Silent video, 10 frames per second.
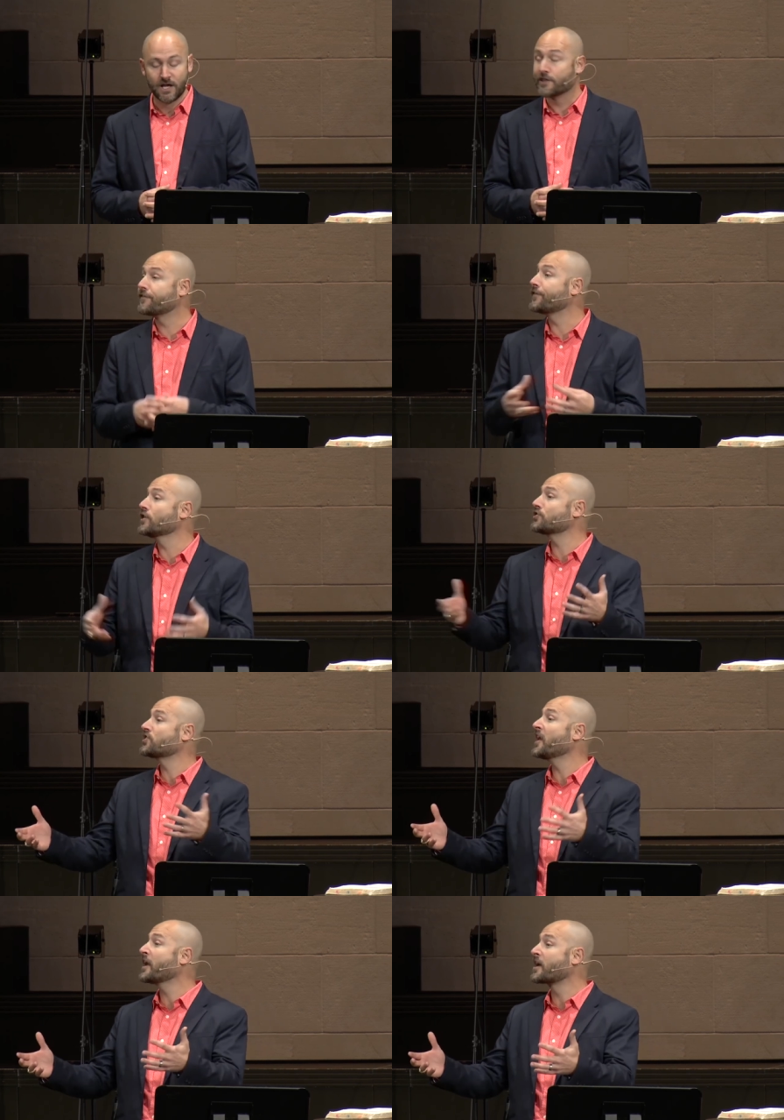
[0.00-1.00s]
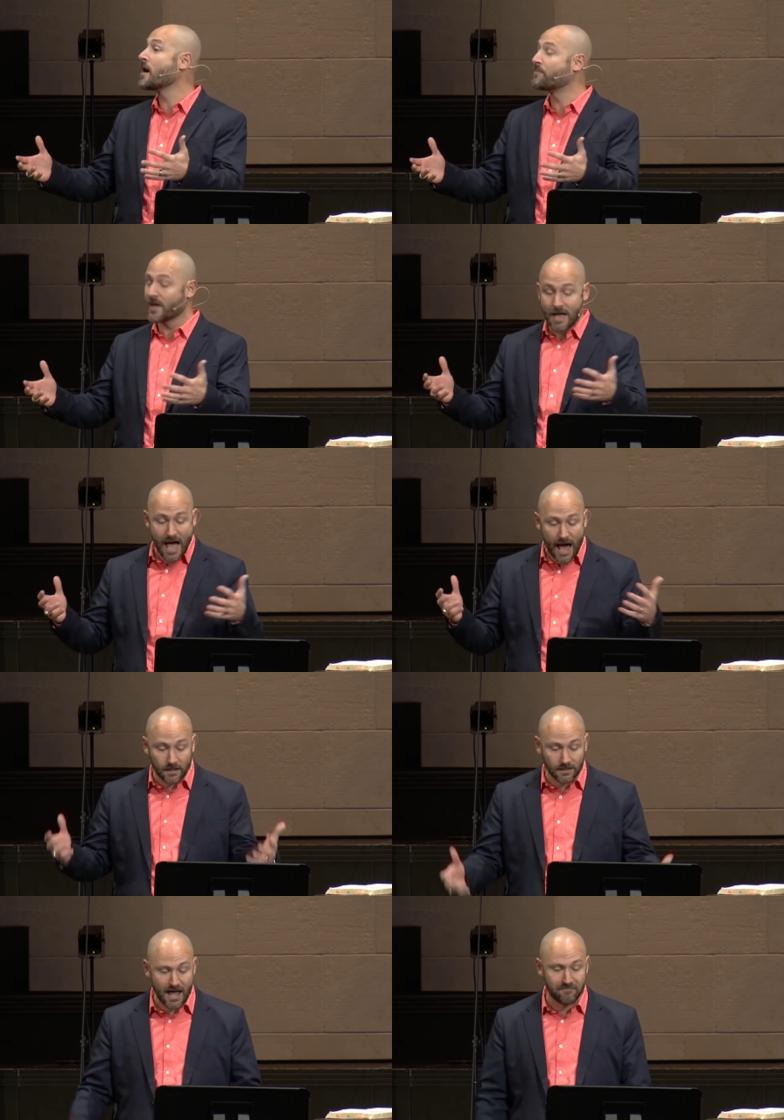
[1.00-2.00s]
The first hiccup at
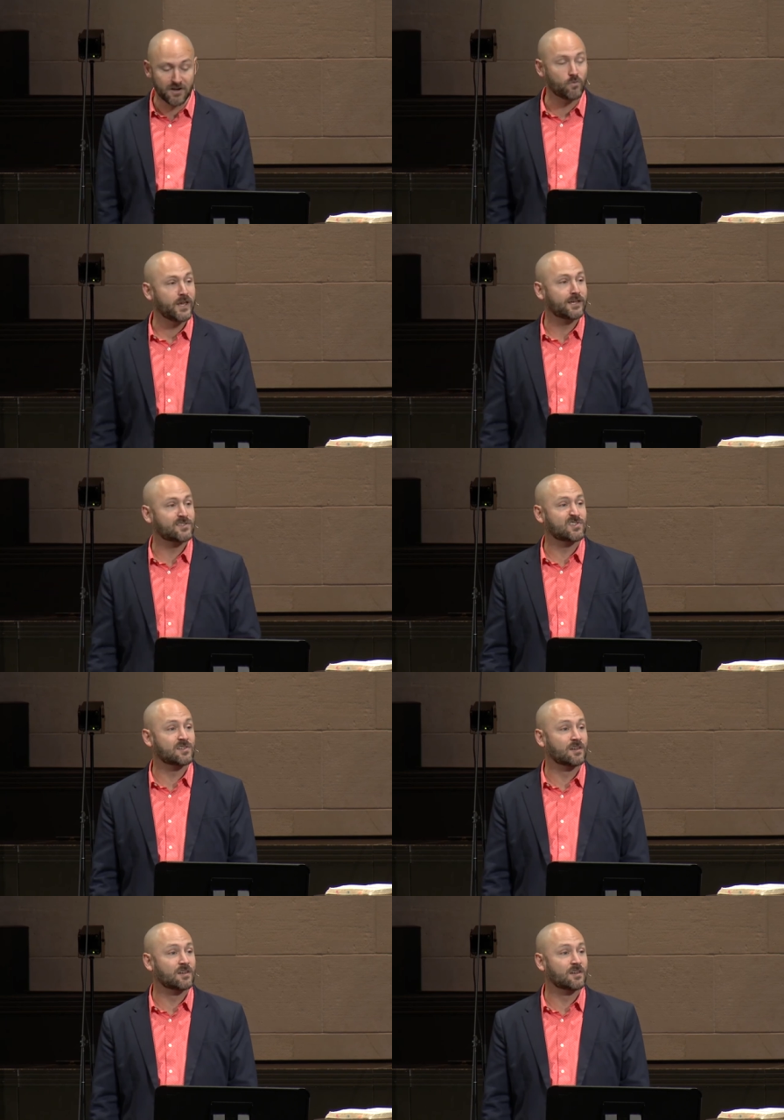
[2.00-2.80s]
11 weeks.